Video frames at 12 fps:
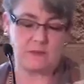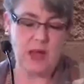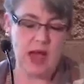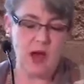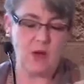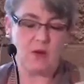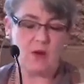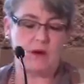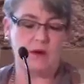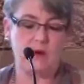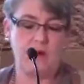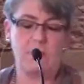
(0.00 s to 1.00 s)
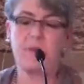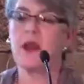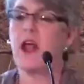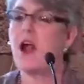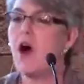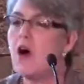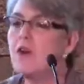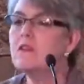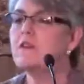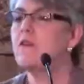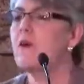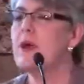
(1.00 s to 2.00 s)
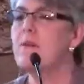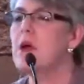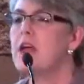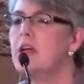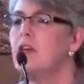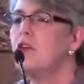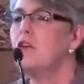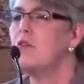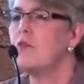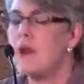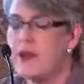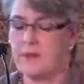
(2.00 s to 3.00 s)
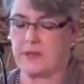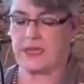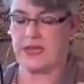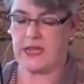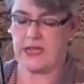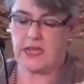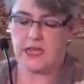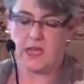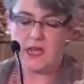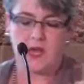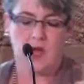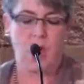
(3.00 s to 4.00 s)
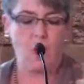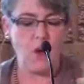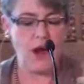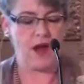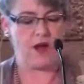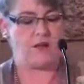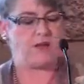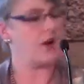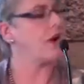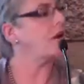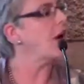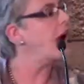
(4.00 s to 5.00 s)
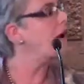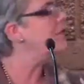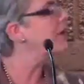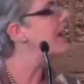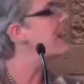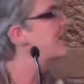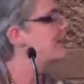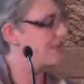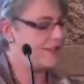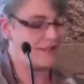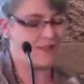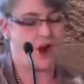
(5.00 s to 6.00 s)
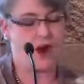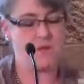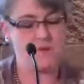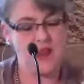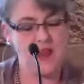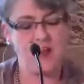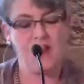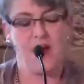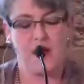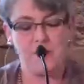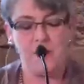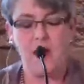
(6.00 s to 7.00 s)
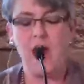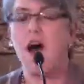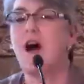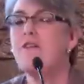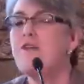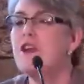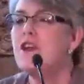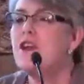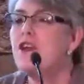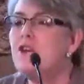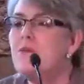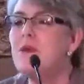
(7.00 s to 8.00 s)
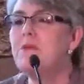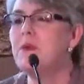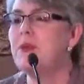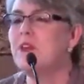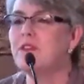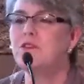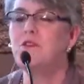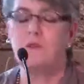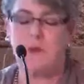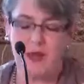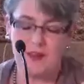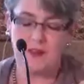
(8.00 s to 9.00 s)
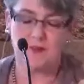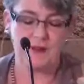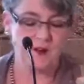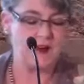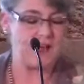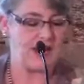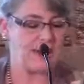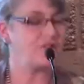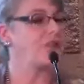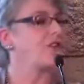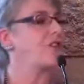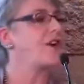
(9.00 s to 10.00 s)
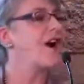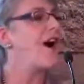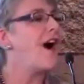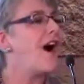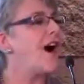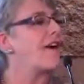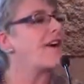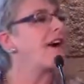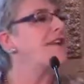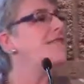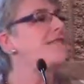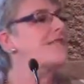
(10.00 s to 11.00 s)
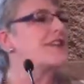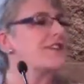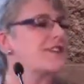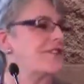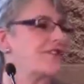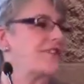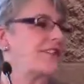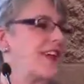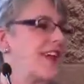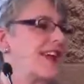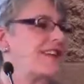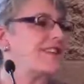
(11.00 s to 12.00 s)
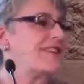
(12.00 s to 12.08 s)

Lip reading: power, but I also am incredibly aware that our congregations are made up of human beings who by their very nature are unfinished and